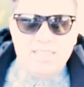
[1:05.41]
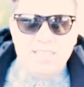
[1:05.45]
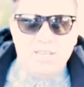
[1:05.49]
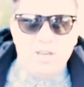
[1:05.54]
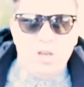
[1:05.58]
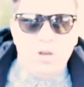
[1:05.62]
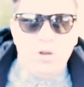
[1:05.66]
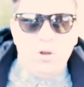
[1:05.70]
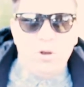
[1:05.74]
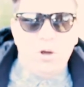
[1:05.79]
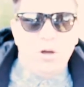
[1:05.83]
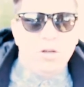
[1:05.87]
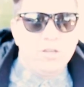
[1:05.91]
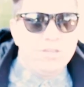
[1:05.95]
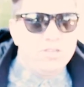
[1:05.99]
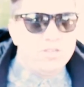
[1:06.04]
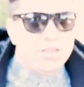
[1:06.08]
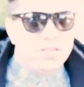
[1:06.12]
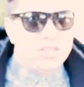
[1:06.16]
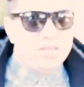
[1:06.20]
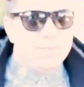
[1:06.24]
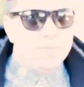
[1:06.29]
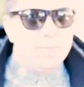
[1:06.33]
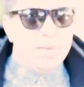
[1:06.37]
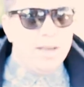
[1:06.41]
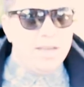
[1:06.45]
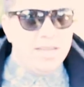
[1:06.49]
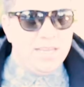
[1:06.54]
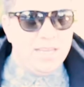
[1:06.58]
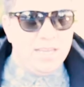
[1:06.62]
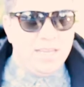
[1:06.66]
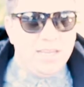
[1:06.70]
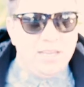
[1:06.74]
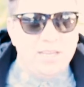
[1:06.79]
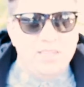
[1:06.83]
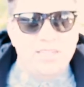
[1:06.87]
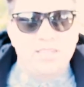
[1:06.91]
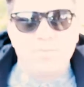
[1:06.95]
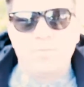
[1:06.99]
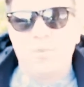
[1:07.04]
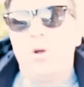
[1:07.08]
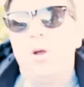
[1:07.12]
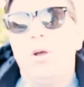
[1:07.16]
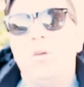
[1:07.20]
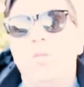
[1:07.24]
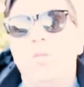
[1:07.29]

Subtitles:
that you're not just making a spur